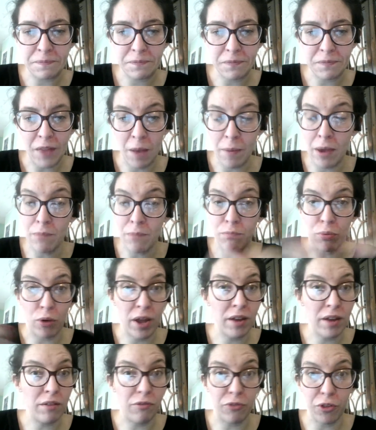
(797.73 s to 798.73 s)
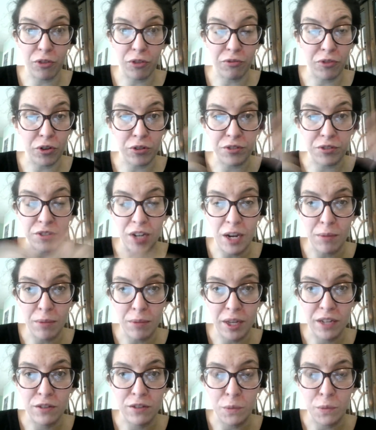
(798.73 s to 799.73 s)
I made bread for the first time
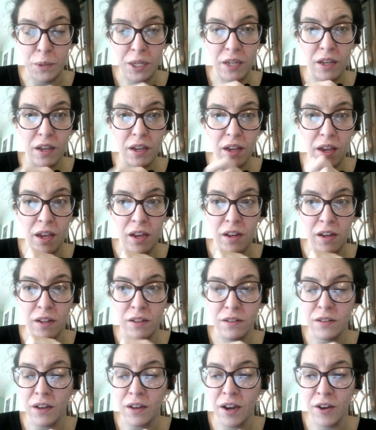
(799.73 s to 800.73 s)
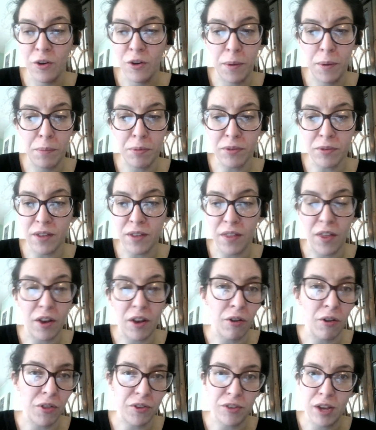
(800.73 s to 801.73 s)
last week, and I know people say that
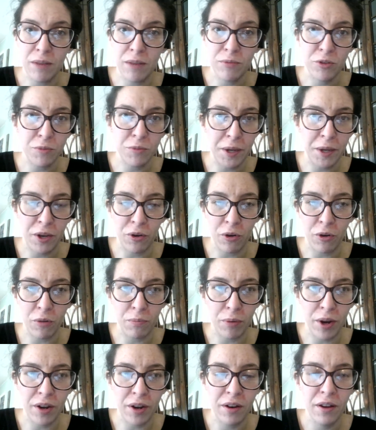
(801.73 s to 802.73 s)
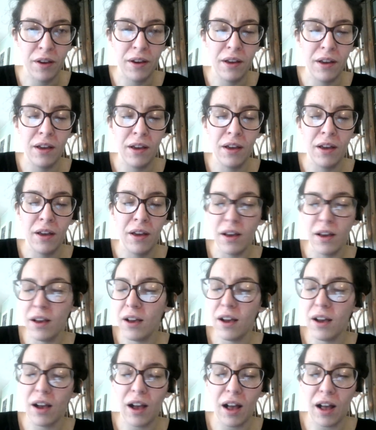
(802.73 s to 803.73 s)
all the time, just make your own bread.
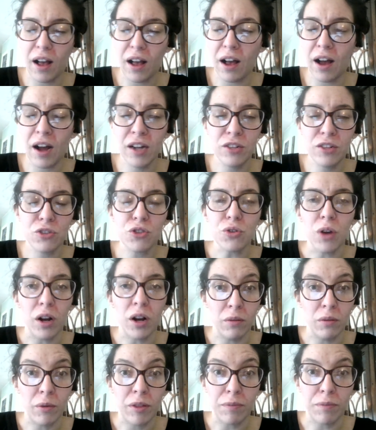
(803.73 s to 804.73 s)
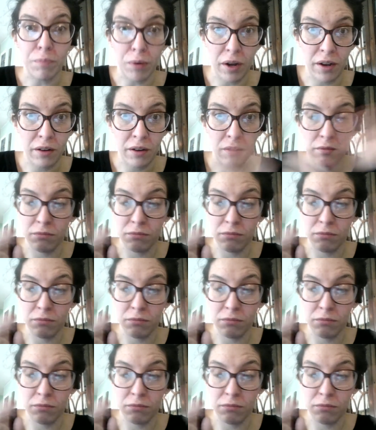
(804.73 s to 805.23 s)
I struggle with bread.